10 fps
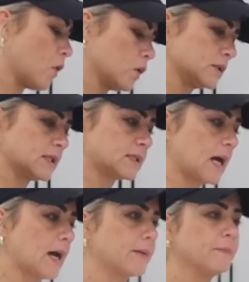all the
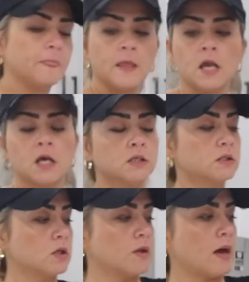time.
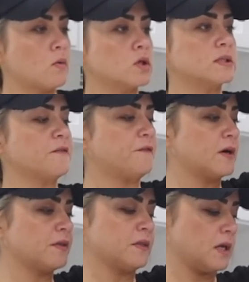So that was the
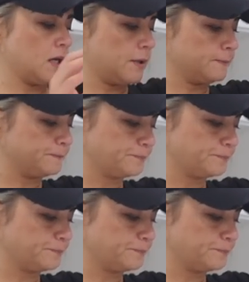first thing.